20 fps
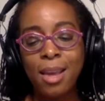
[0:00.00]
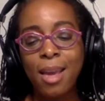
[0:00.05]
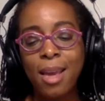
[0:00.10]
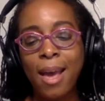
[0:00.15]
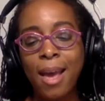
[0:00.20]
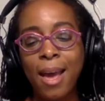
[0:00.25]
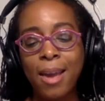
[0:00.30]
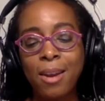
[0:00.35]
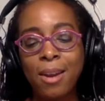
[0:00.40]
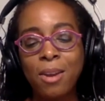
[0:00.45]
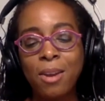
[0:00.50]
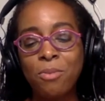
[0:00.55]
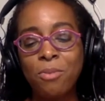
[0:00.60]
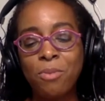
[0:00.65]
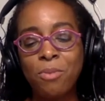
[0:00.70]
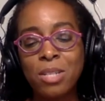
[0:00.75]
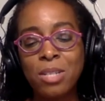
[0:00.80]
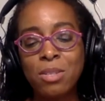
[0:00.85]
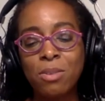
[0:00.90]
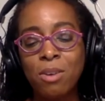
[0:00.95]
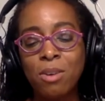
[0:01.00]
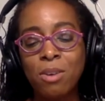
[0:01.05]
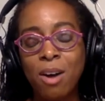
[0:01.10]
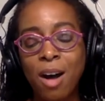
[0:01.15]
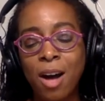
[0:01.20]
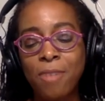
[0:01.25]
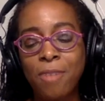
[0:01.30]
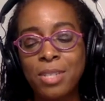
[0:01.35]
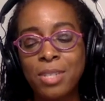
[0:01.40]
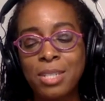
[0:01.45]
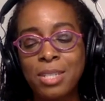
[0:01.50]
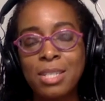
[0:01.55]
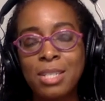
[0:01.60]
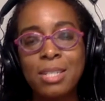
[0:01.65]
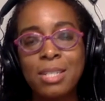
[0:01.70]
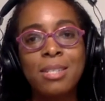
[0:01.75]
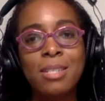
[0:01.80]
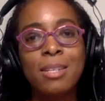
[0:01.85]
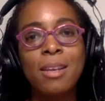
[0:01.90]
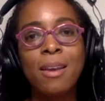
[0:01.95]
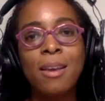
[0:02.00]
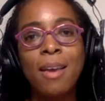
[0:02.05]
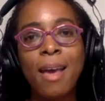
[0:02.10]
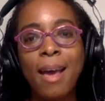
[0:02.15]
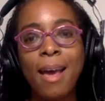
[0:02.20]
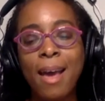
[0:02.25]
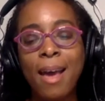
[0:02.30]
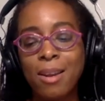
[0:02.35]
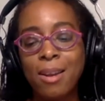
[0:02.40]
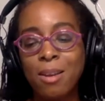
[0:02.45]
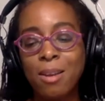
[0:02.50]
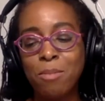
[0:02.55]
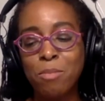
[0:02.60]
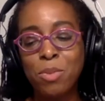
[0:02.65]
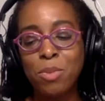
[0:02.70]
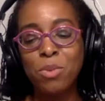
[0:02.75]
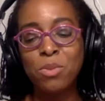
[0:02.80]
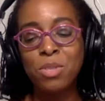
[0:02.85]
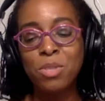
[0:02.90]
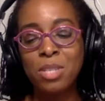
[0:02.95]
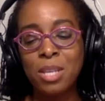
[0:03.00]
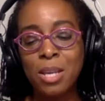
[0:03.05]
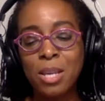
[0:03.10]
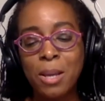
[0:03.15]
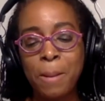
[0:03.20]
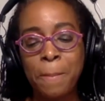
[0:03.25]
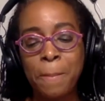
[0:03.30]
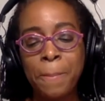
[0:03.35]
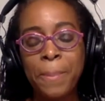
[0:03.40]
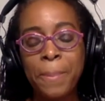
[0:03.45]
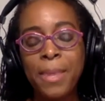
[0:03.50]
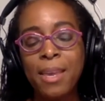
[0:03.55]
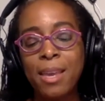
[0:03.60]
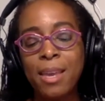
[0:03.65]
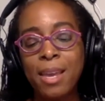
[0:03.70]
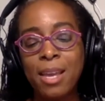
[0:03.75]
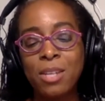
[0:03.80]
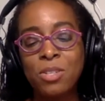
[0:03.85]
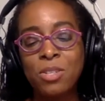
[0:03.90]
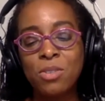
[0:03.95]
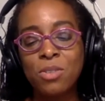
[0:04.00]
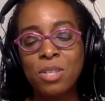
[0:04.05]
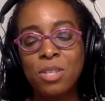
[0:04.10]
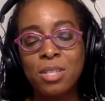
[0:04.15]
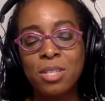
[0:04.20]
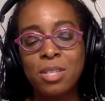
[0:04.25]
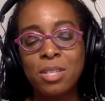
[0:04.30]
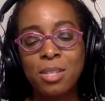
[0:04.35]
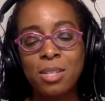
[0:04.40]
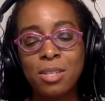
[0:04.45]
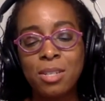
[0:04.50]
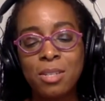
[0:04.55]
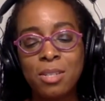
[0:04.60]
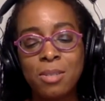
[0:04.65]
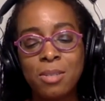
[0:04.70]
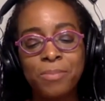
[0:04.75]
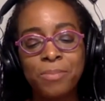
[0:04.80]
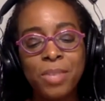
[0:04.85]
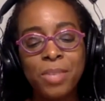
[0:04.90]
at rental offices, at museum entrances.